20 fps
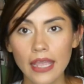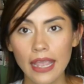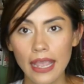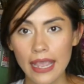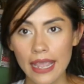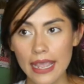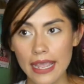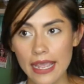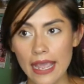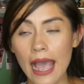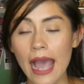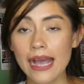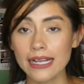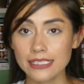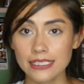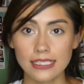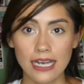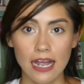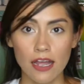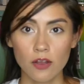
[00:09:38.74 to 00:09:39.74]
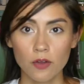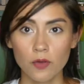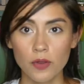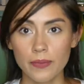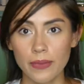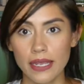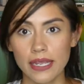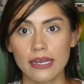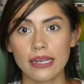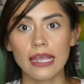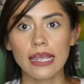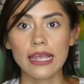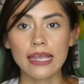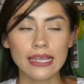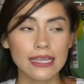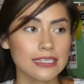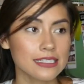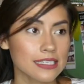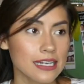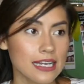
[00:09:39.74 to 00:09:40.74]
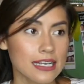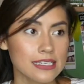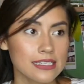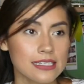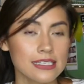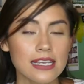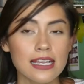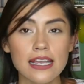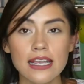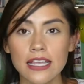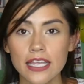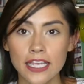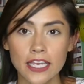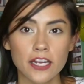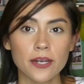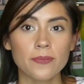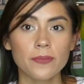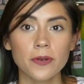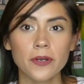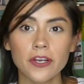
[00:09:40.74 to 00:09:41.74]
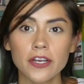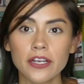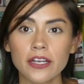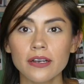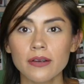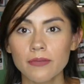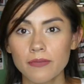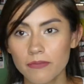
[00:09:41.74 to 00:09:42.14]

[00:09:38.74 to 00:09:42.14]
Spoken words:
a hashtag. We made EHS Yearbook